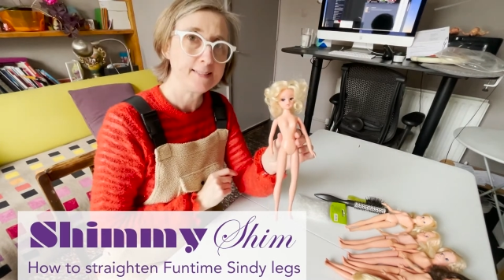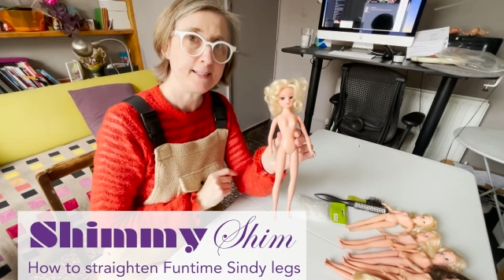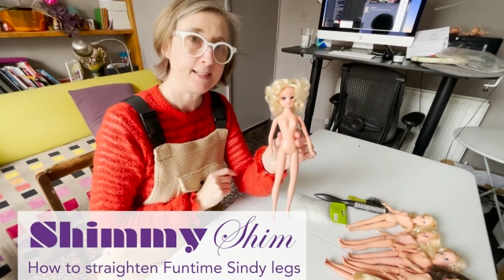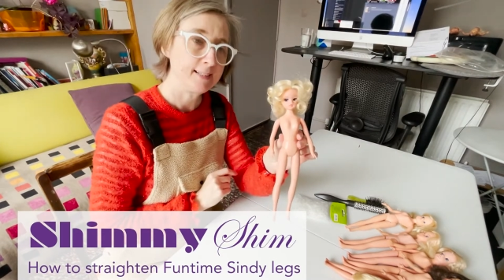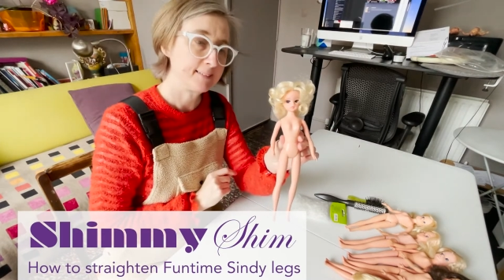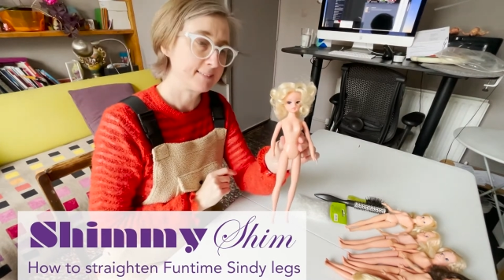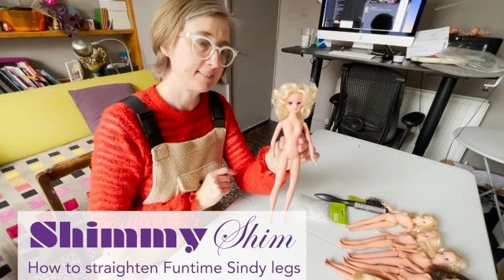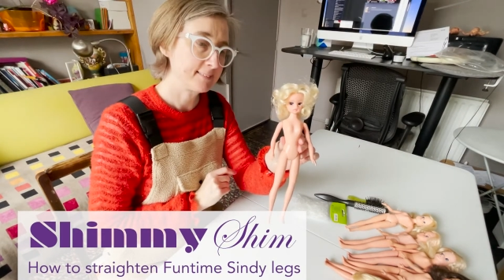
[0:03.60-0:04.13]
leg
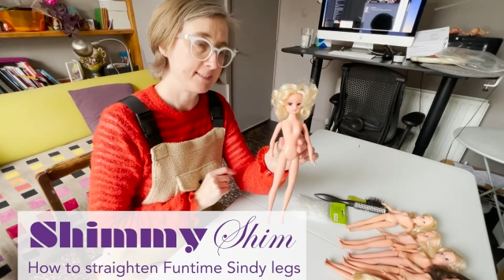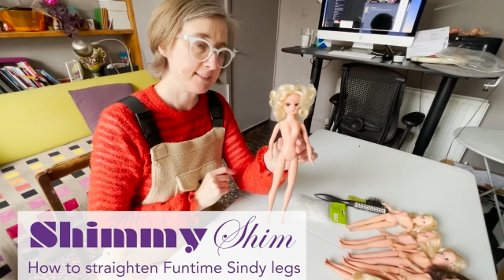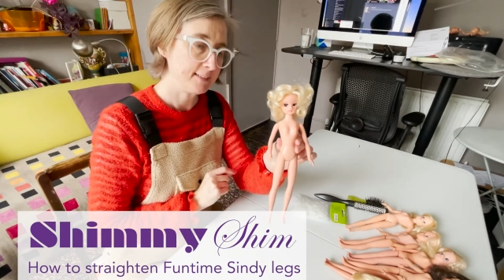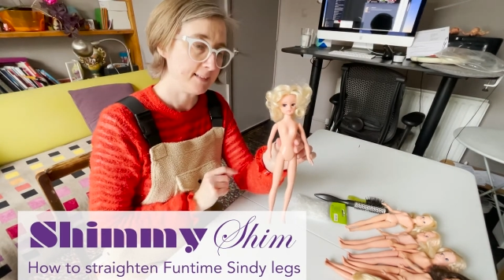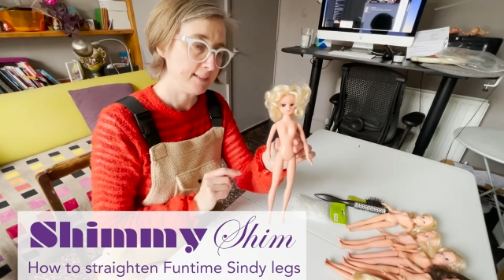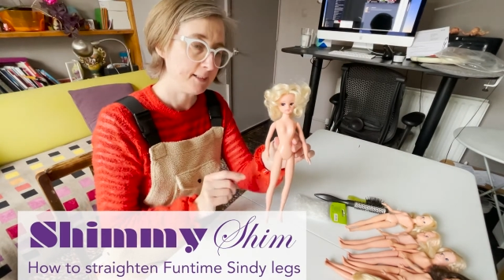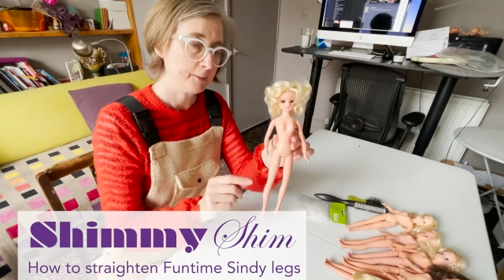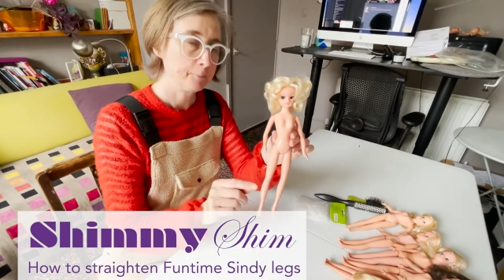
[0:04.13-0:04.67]

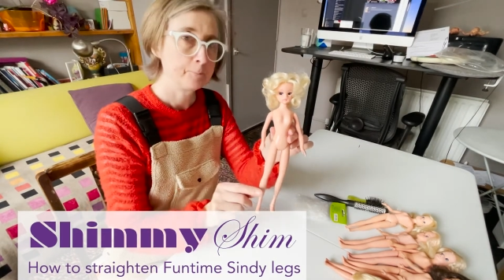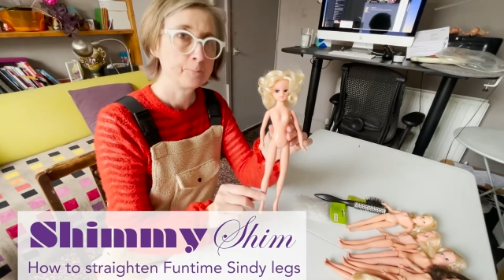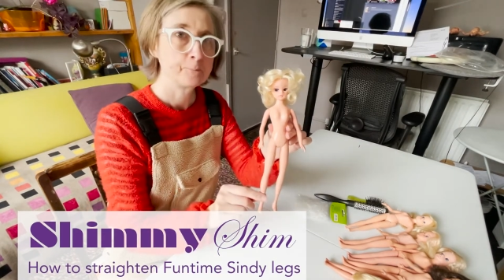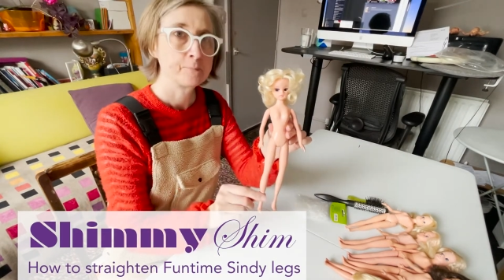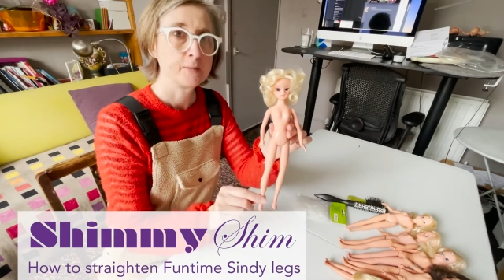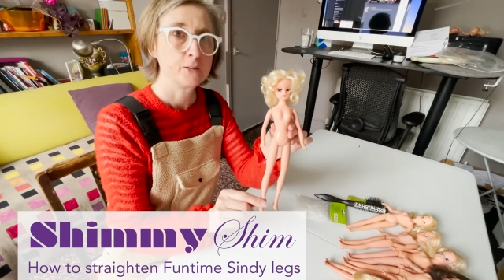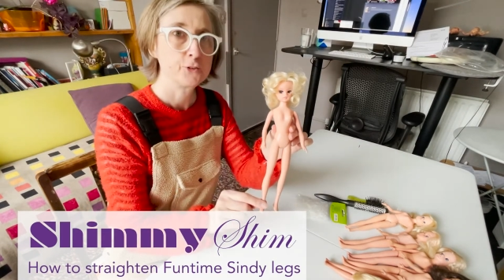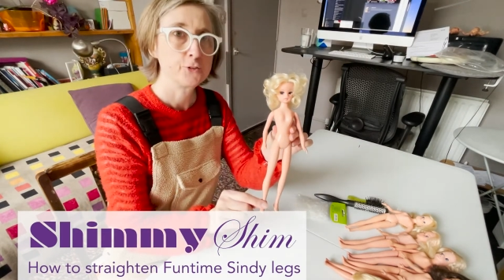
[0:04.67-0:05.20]
Cindy
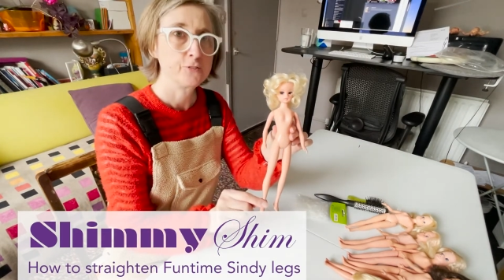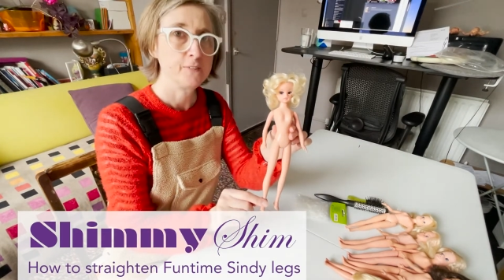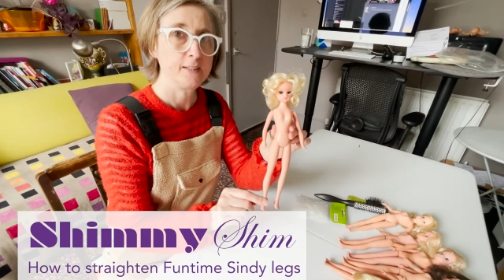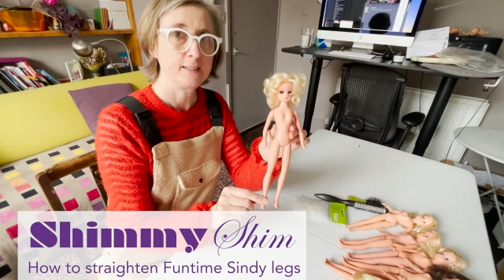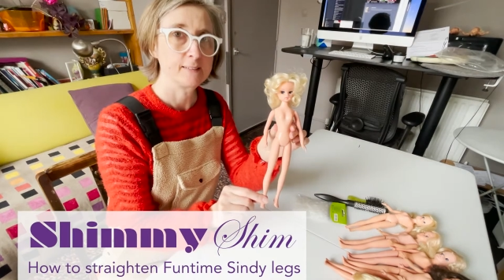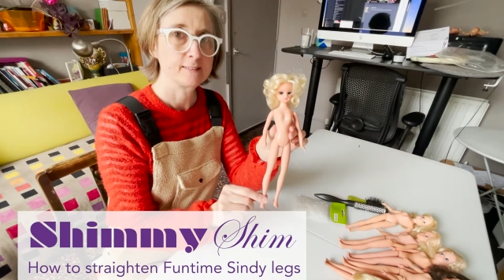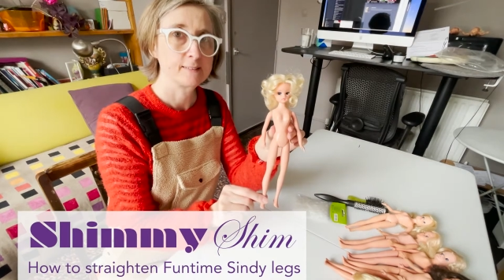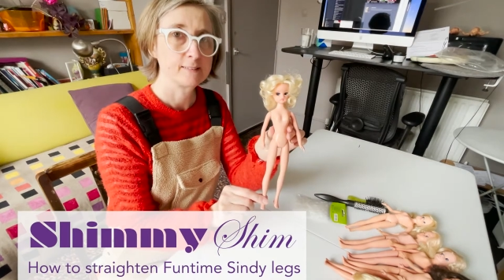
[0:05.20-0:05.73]
to
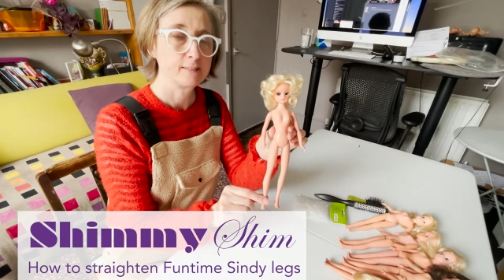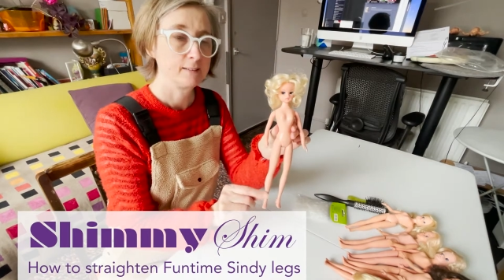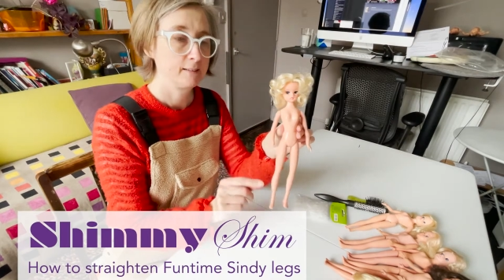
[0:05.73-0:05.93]
fix,